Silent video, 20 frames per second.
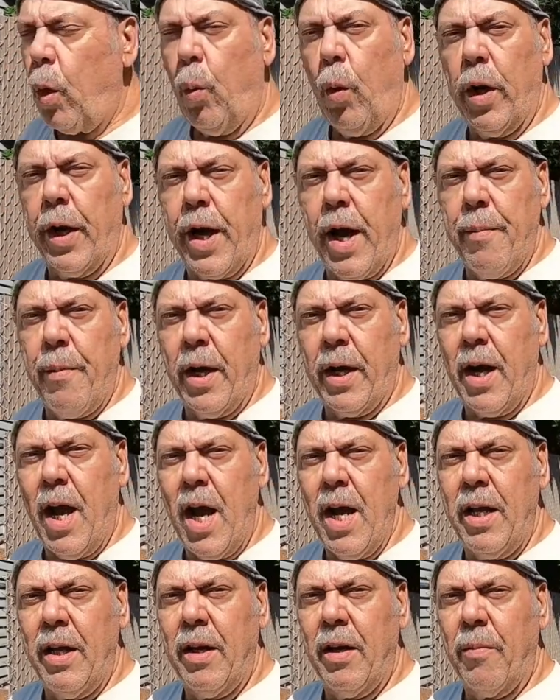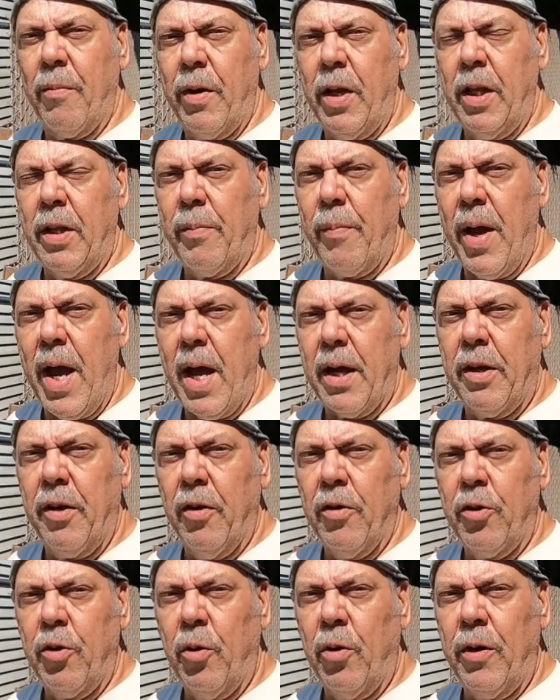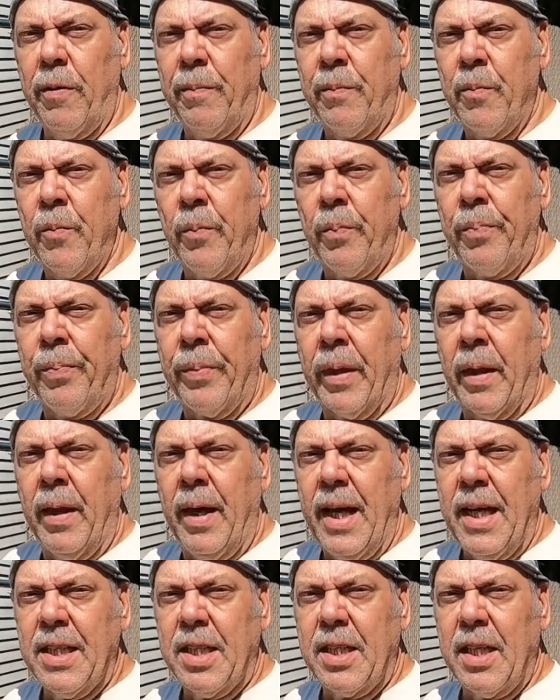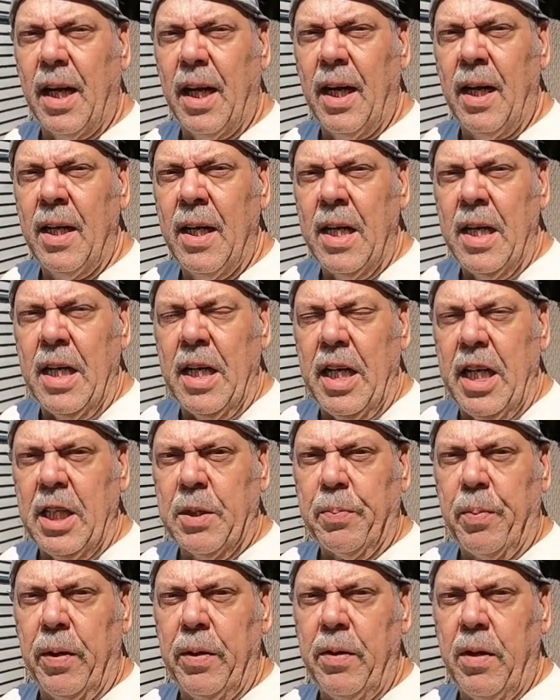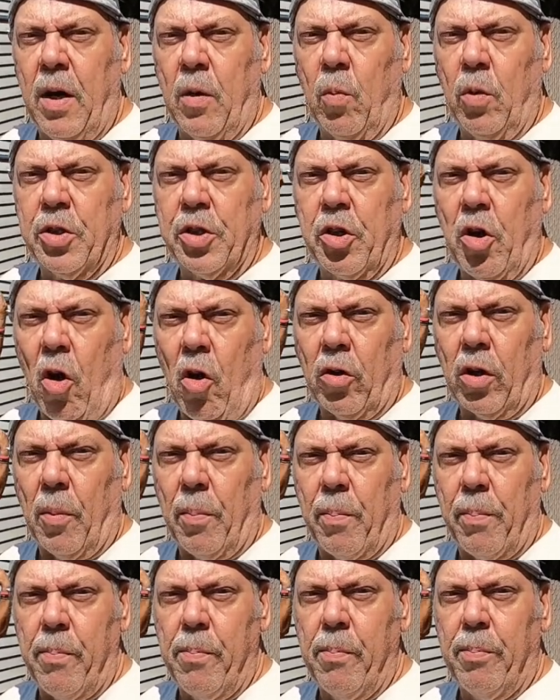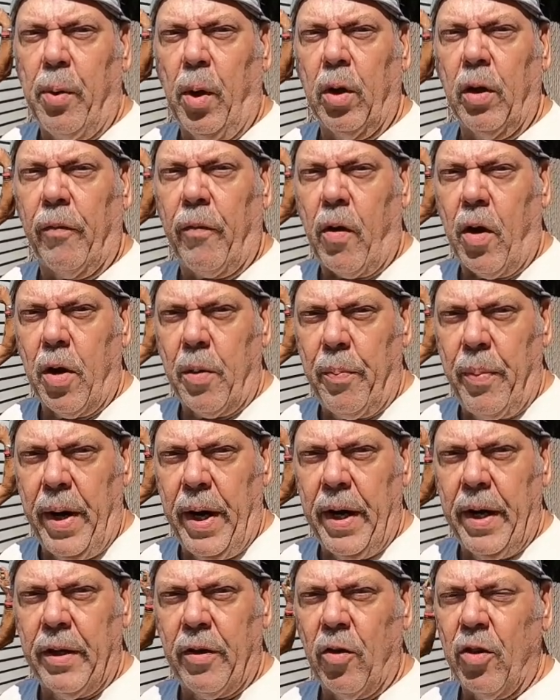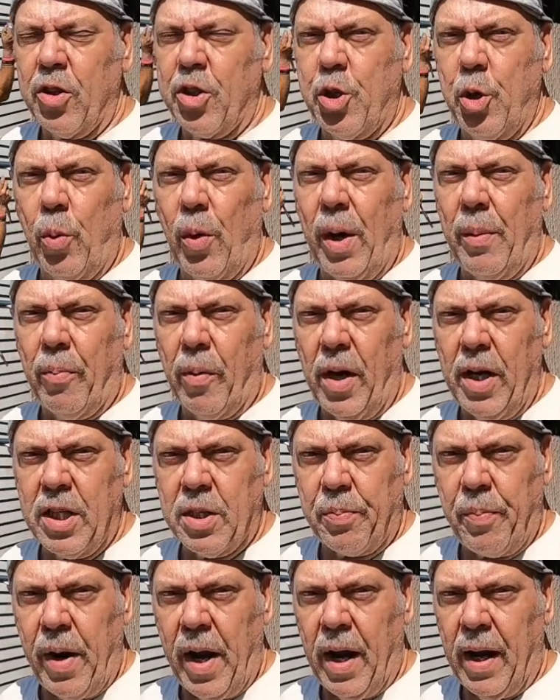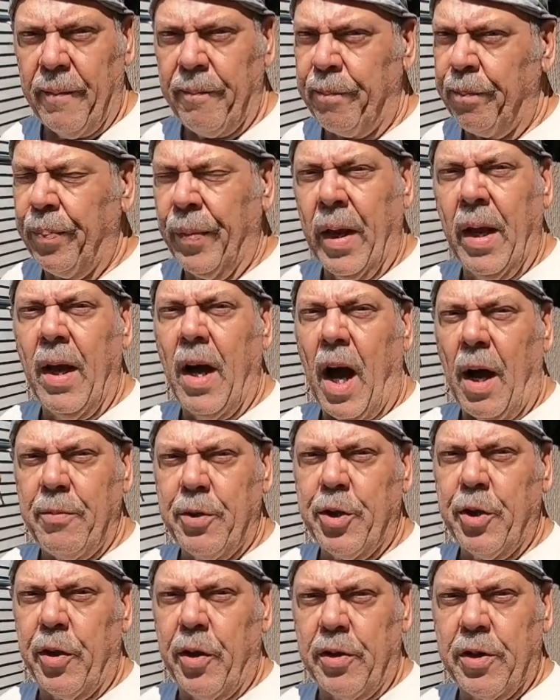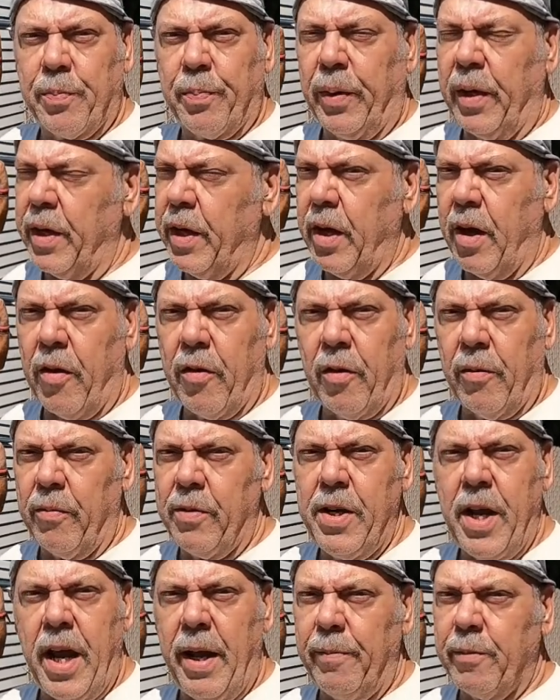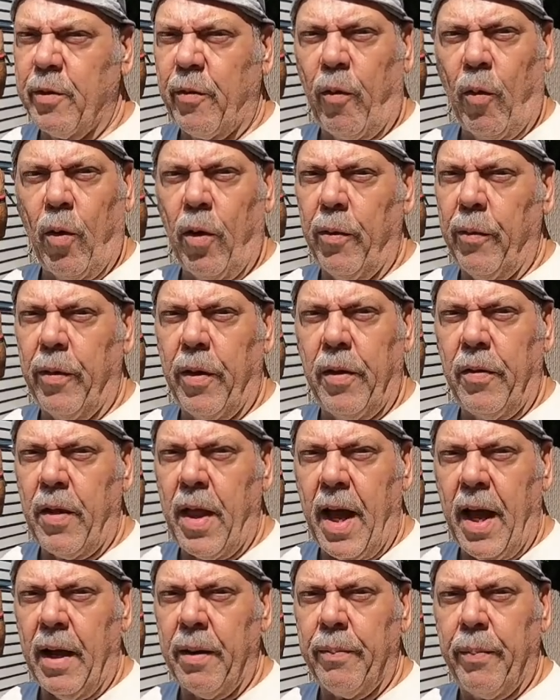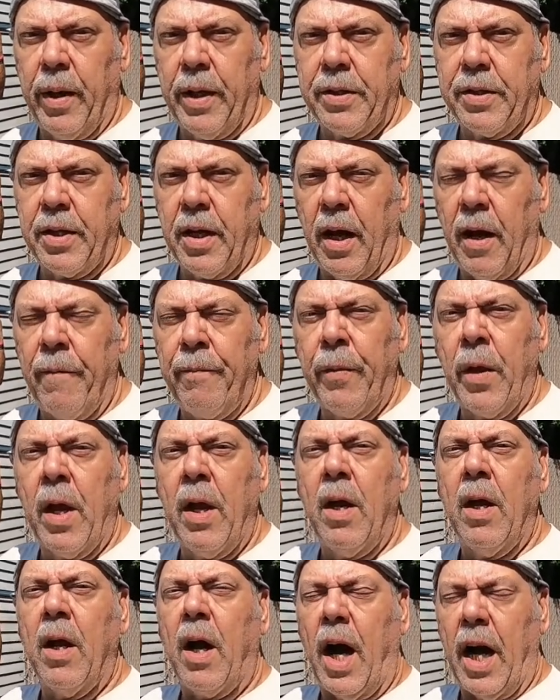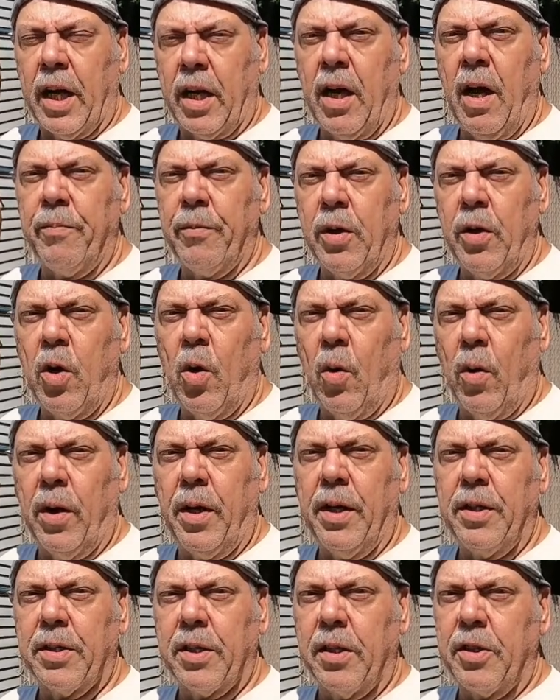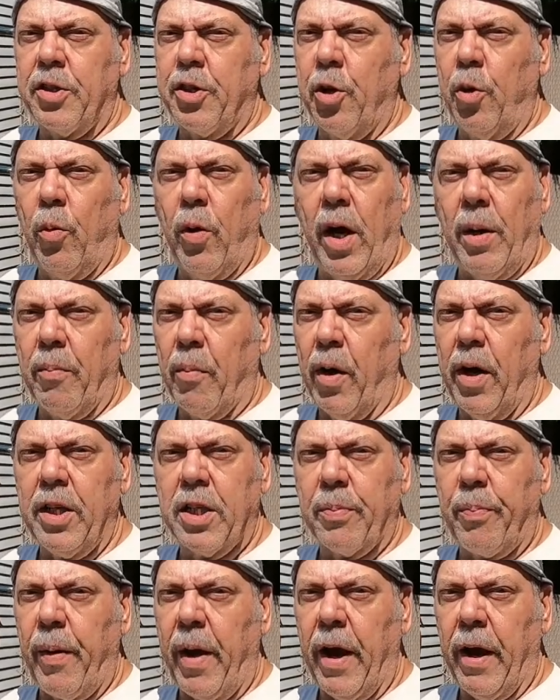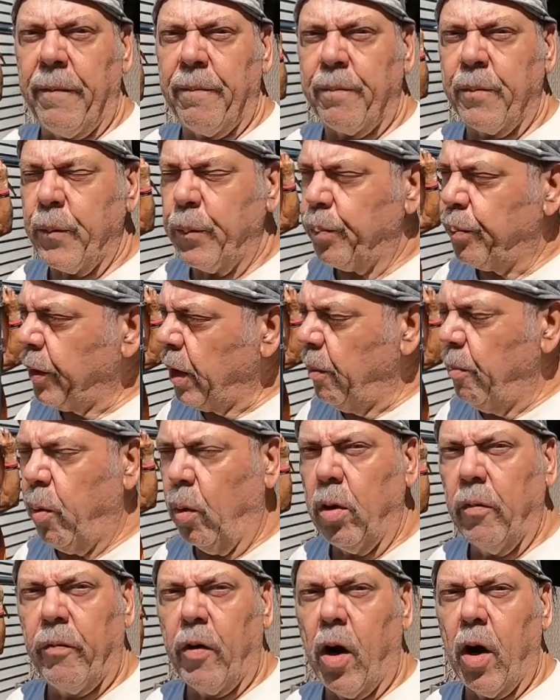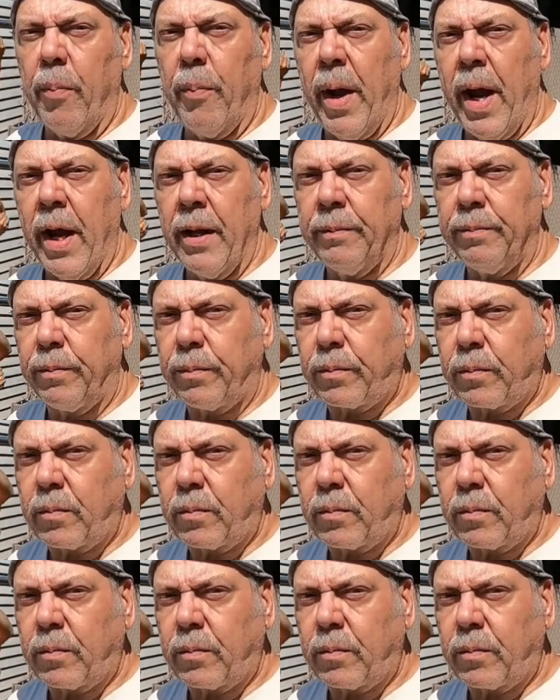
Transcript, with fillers: what I got my guy in, in the back here doing is uh, he's putting on what's called a boulevard band or a two-way brace band. I'm sure there's plenty other names for it than that, but uh, I come to know it as a two-way brace band, boulevard band.